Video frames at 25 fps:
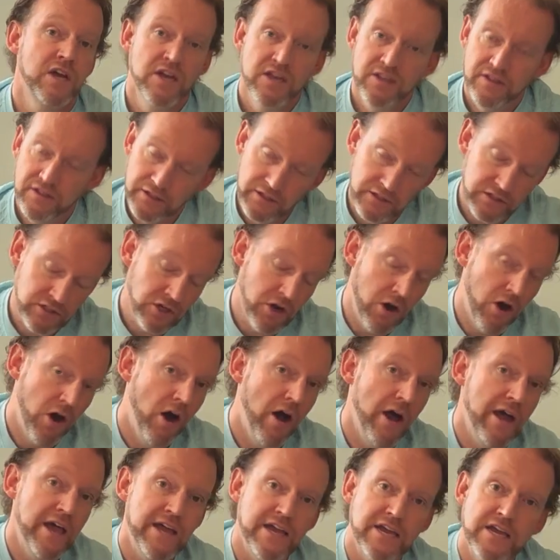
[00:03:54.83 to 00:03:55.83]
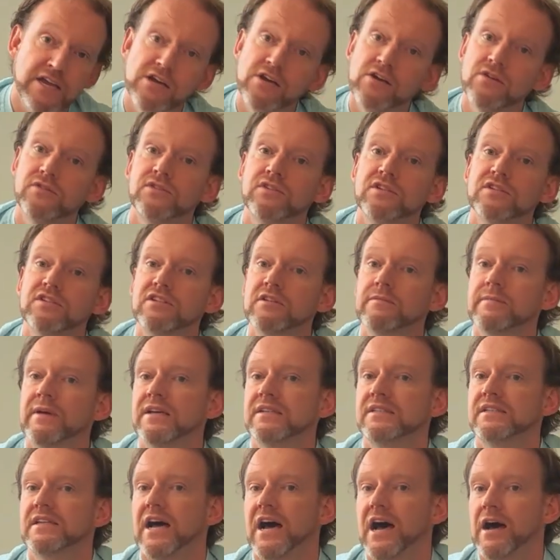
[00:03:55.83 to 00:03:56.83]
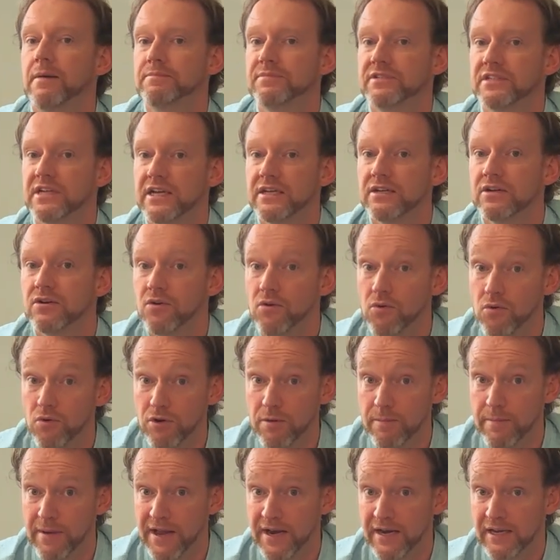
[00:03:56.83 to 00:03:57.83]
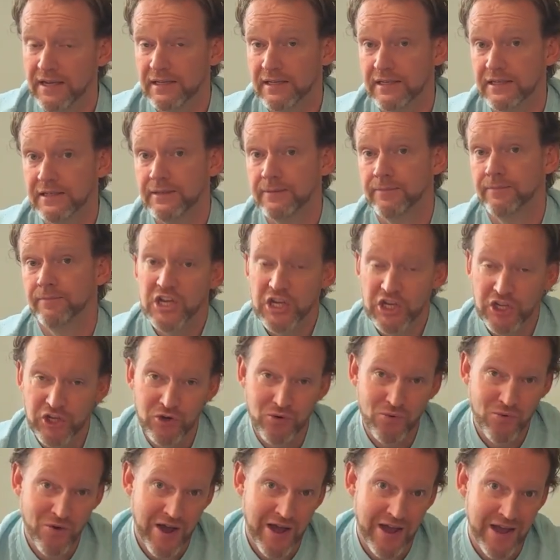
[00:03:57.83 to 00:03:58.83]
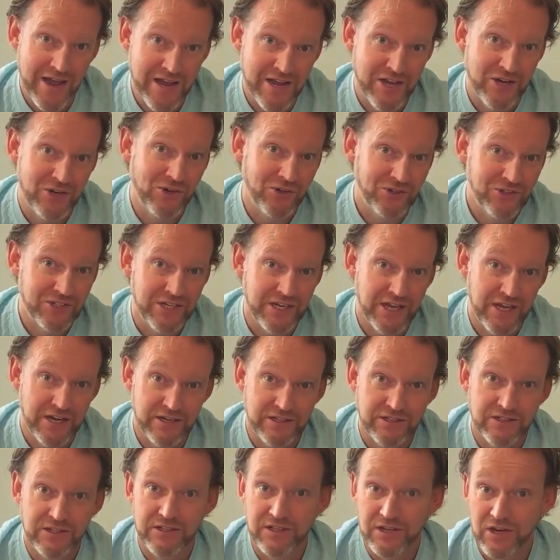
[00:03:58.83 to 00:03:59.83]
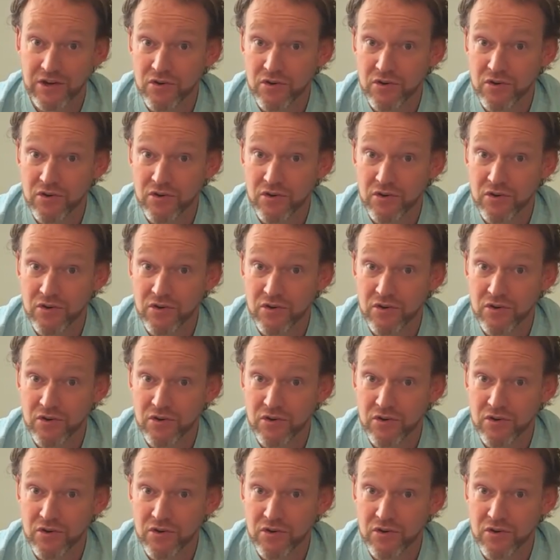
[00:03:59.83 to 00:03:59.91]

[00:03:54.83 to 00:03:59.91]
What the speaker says: The entire ecosystem has to update automatically. In a way, and not to get into the